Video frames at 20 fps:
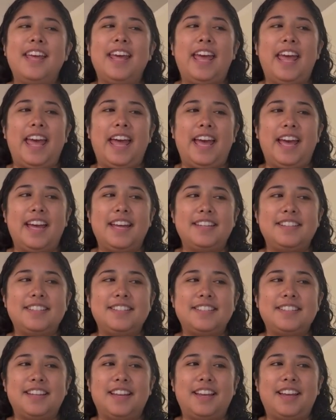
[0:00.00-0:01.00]
And
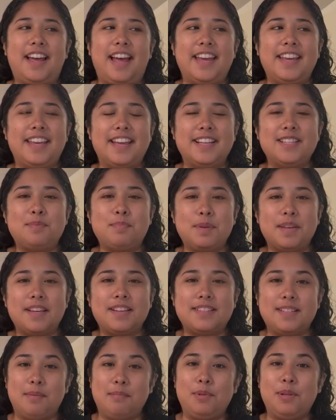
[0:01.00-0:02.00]
I guess
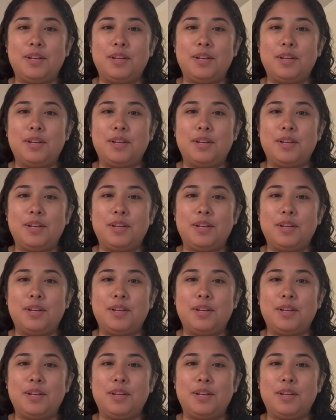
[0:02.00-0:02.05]
because I'm